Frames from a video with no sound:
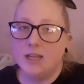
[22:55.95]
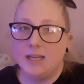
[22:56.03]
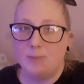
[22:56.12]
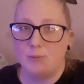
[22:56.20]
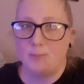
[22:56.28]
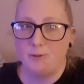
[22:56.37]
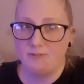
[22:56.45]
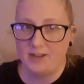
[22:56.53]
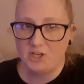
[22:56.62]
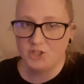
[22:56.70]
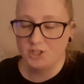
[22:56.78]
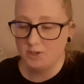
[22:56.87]
in
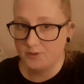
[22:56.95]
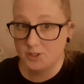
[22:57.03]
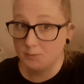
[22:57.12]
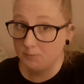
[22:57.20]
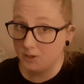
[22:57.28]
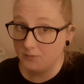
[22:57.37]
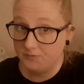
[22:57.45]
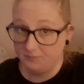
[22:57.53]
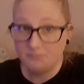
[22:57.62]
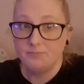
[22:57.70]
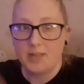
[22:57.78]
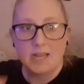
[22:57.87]
preparation of, of
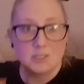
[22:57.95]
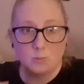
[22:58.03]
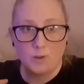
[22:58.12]
next